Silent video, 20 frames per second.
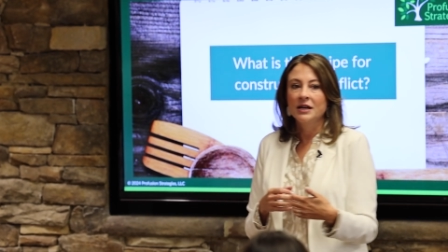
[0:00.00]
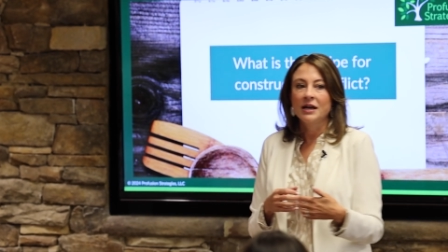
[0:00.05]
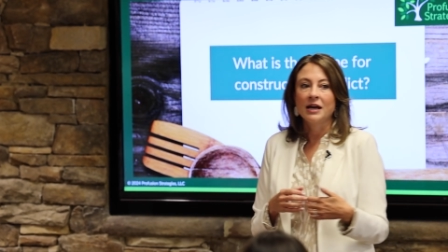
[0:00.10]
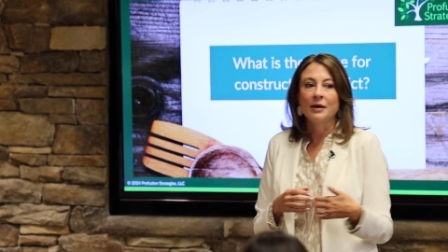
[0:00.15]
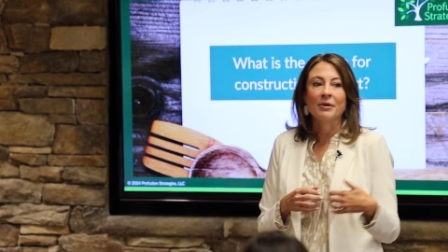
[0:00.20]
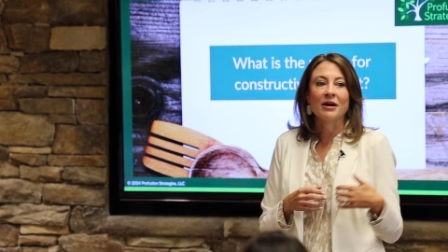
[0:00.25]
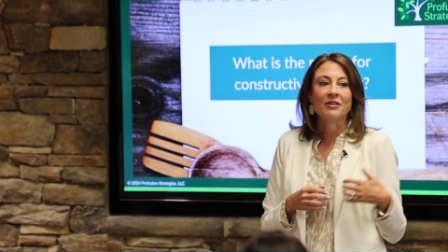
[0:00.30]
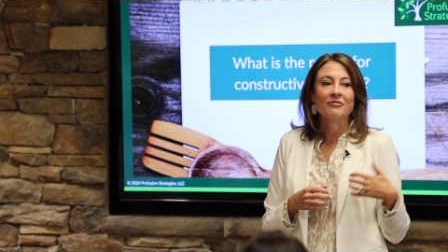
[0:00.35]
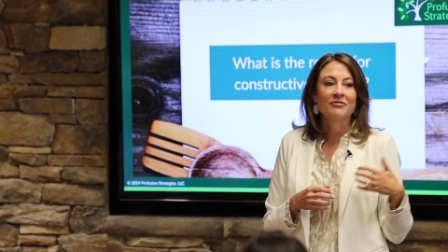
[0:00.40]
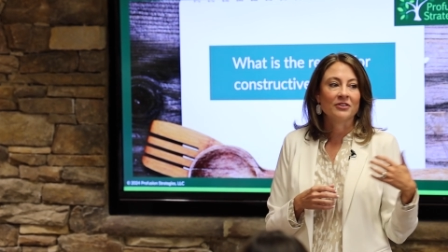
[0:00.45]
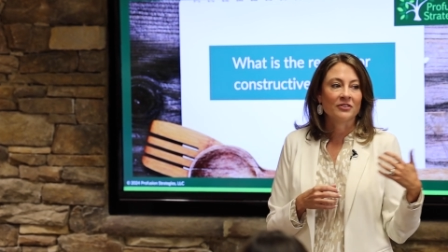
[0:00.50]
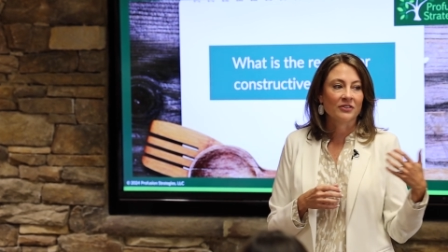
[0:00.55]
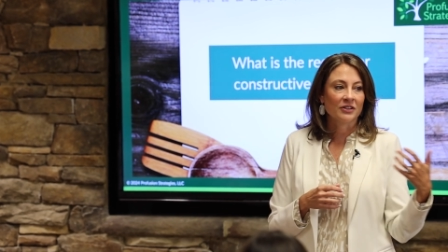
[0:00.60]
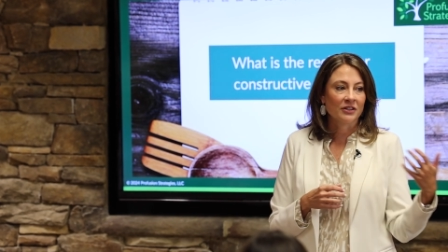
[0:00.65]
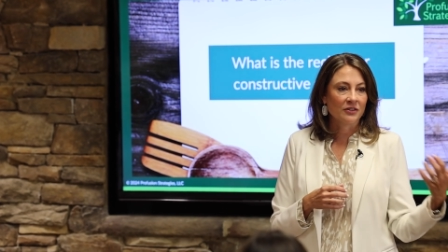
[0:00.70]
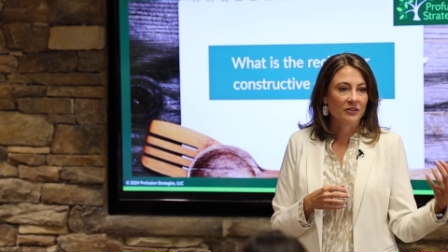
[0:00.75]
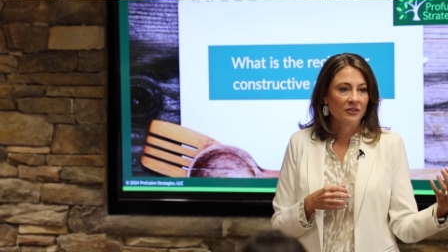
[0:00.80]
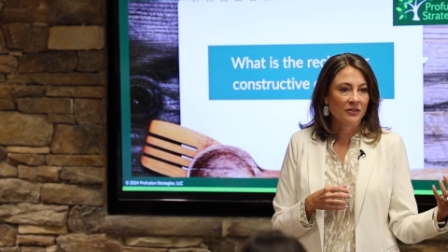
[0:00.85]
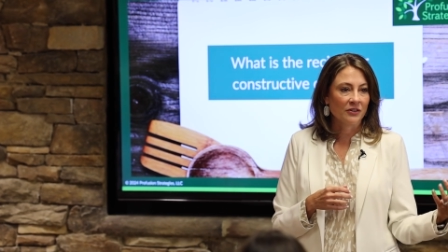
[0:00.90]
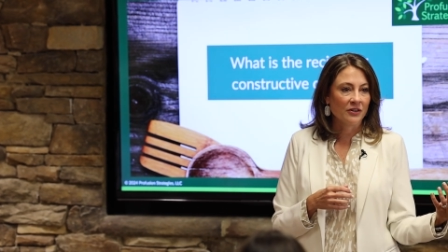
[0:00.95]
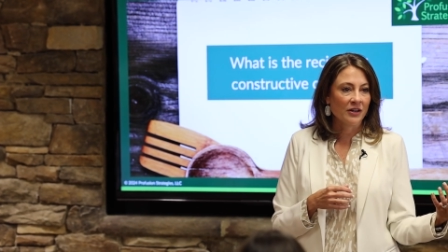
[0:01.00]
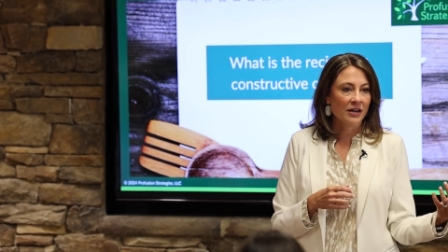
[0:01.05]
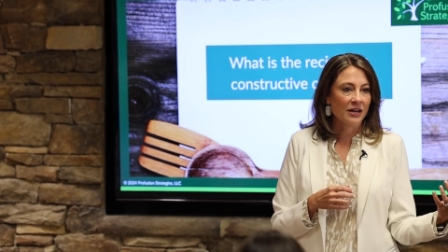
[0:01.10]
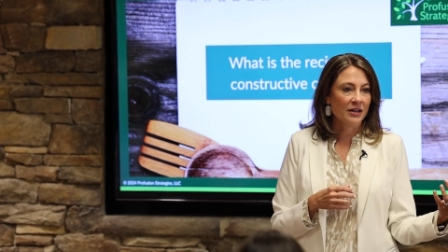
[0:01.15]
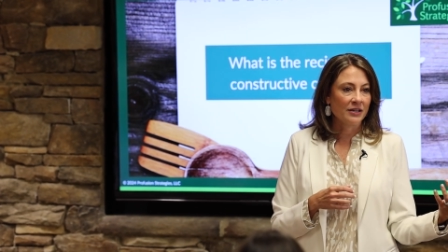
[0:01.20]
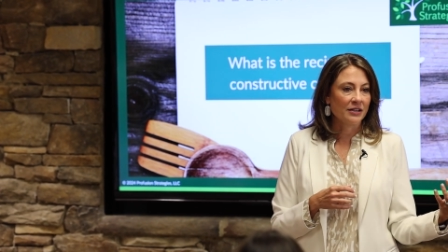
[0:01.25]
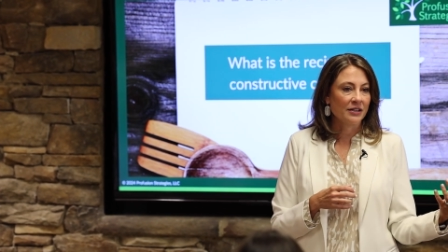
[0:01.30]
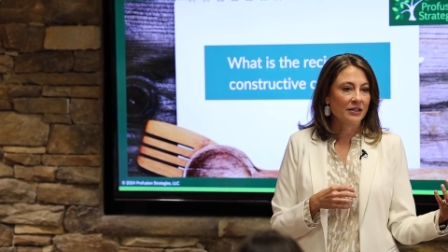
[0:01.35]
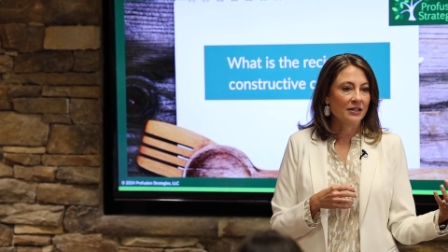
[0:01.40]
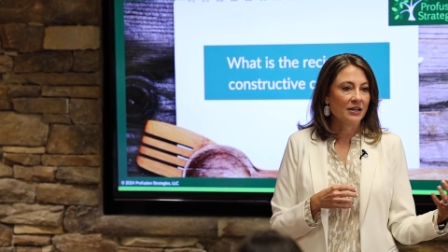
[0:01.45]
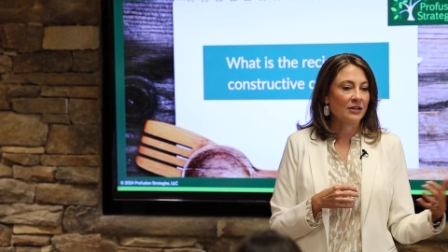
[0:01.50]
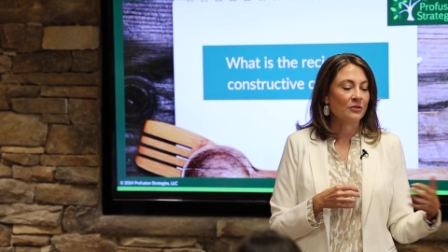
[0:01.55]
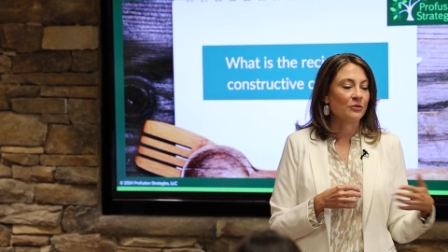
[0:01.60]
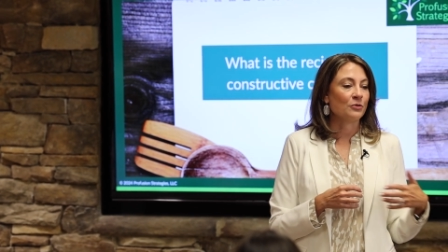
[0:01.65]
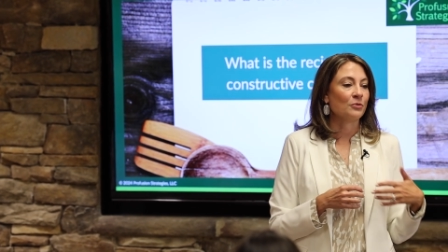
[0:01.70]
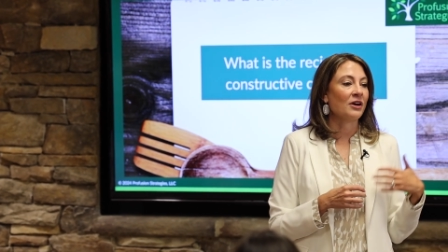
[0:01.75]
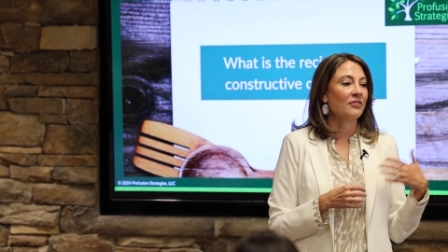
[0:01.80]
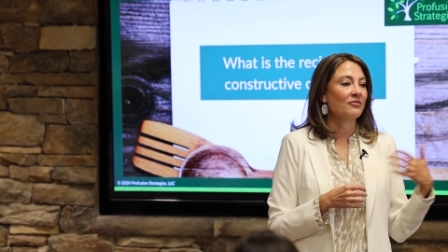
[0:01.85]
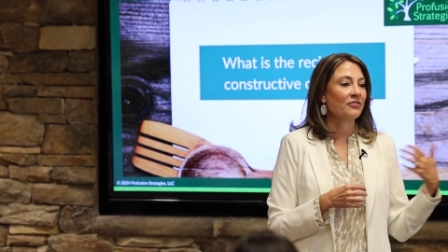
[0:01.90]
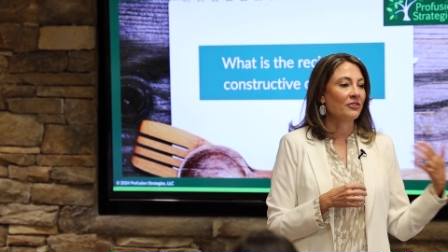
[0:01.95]
Am I feeling clear headed?
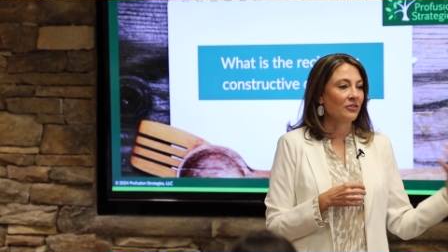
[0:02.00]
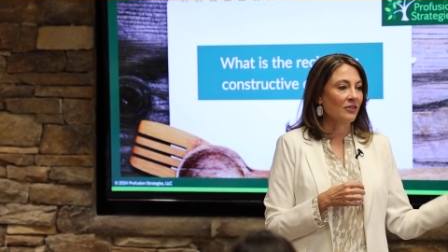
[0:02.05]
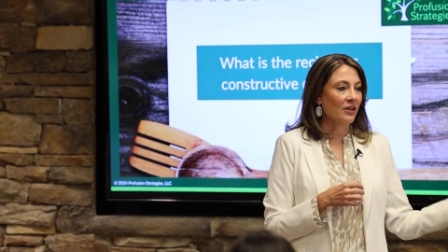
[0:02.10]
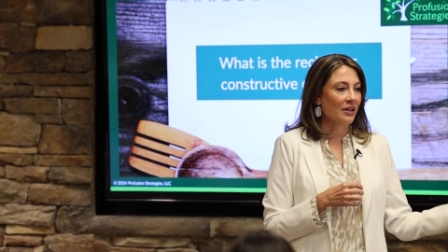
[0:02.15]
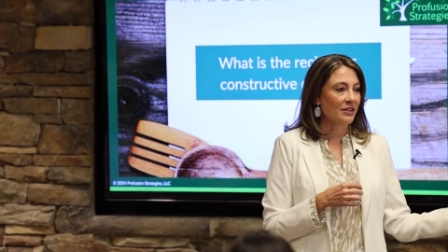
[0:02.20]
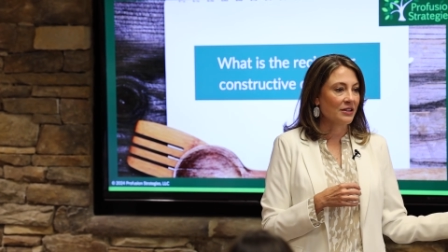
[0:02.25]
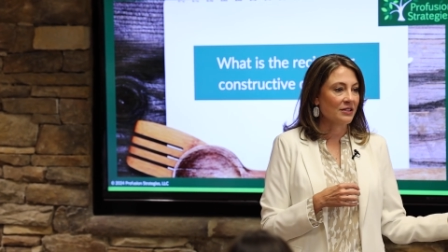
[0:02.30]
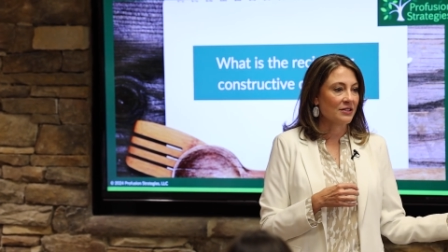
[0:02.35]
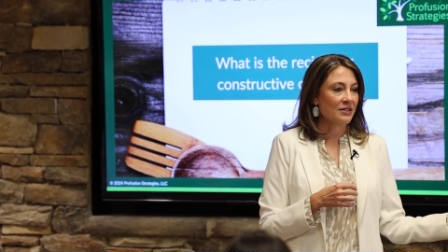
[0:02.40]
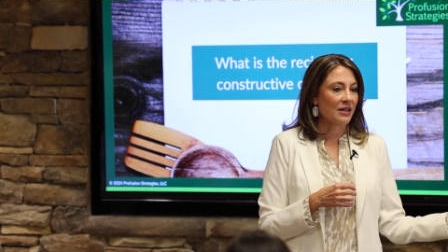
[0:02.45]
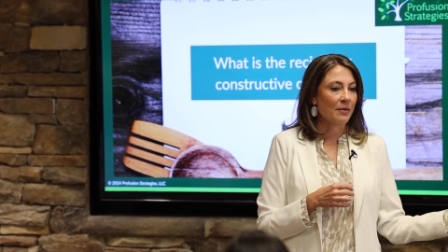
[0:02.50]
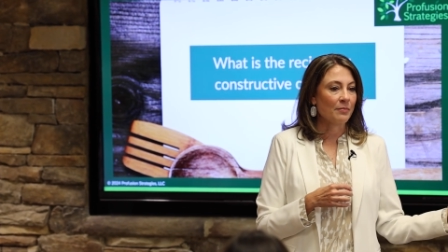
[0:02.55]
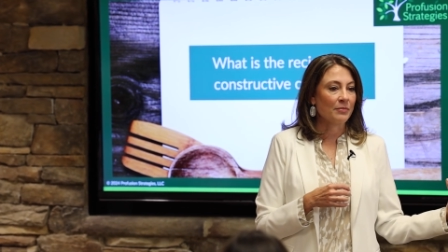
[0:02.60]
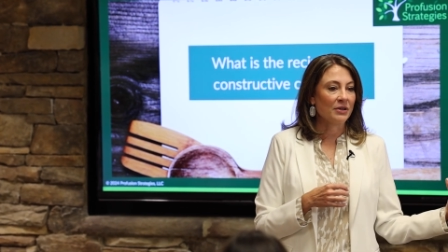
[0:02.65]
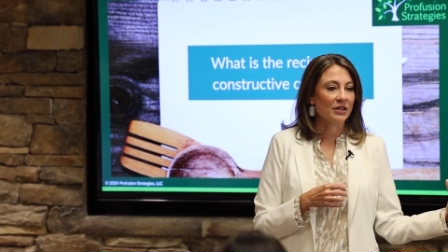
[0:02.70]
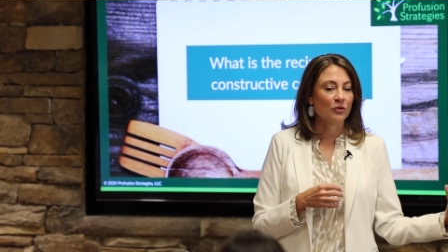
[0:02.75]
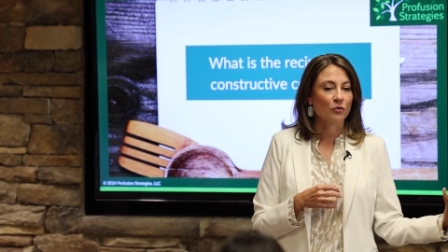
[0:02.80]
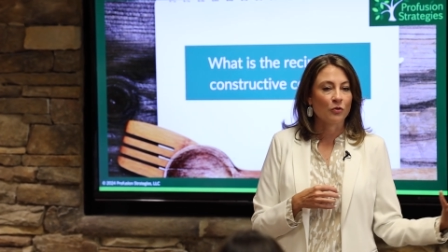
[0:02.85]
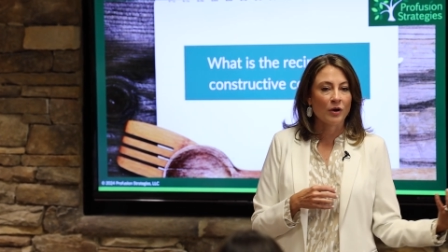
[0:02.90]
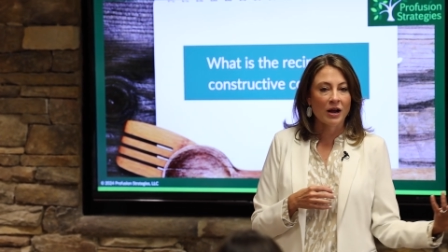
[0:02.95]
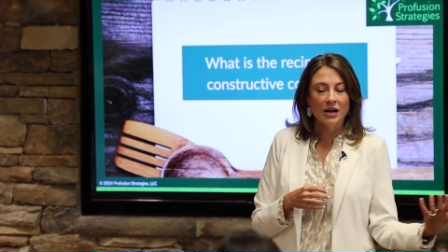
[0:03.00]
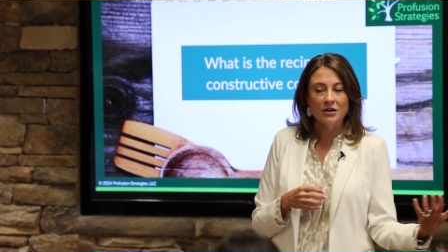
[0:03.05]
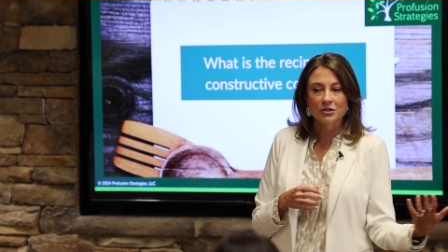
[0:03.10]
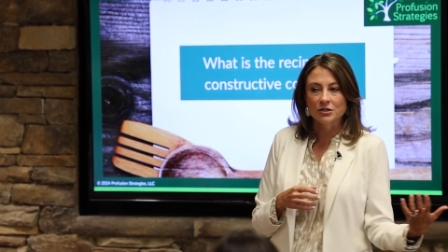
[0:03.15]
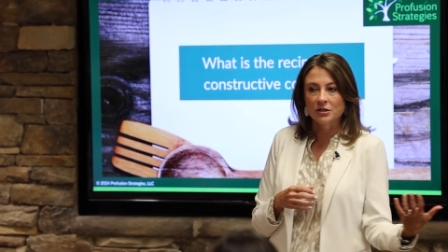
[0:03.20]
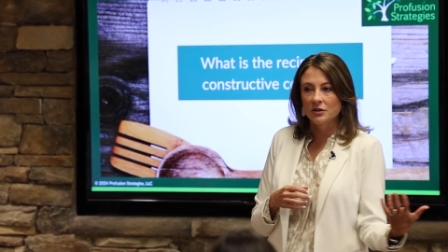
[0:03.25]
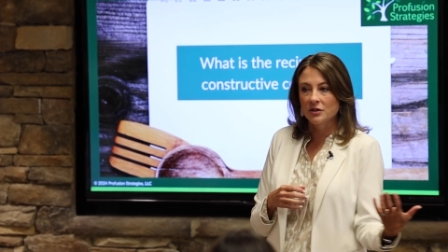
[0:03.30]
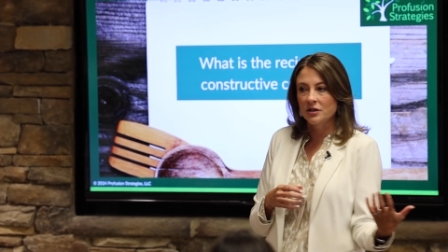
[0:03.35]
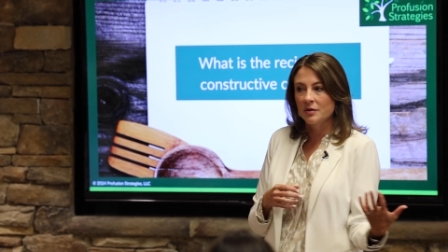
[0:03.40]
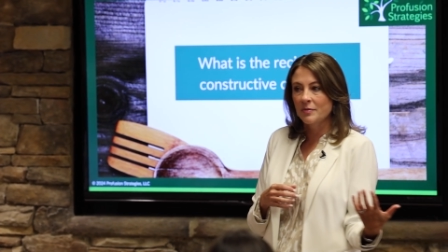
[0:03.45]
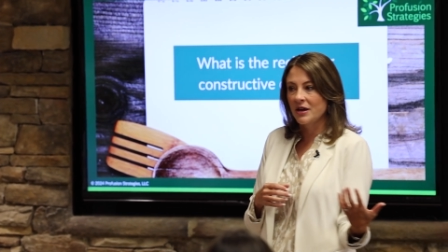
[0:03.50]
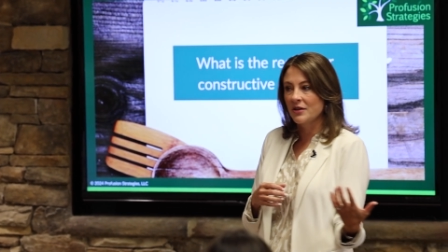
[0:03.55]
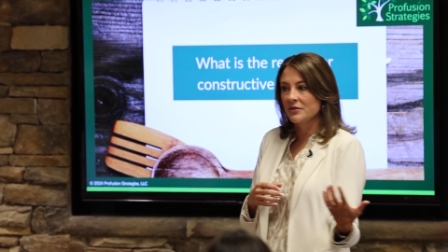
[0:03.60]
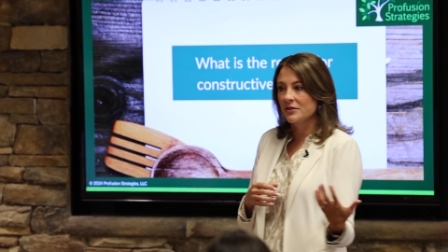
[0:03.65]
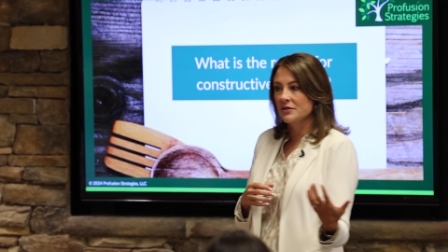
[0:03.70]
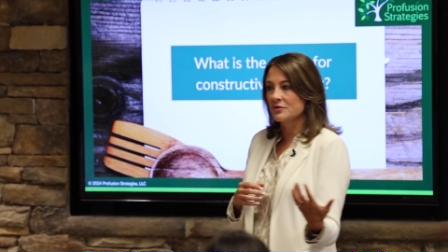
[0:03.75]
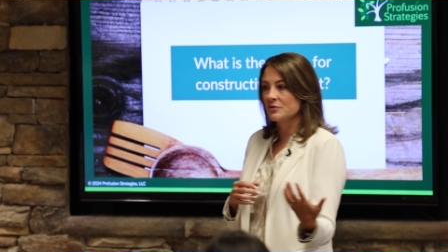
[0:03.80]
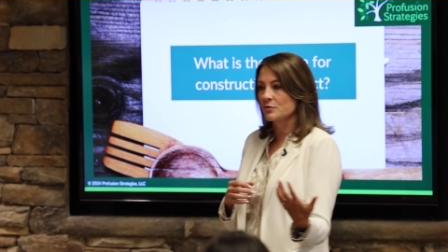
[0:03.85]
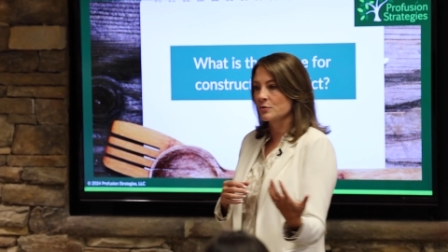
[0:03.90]
Do I feel like this, I'm being rational about this